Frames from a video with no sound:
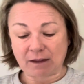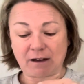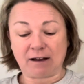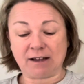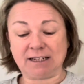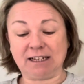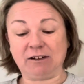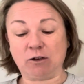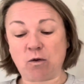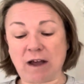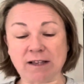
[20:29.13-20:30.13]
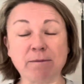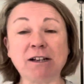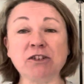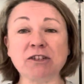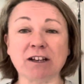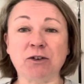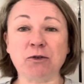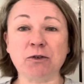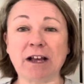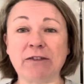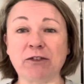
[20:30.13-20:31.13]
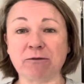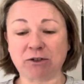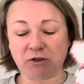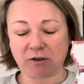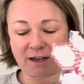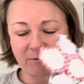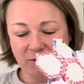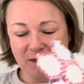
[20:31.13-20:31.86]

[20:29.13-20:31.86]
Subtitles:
I did as much as I could at the retreat with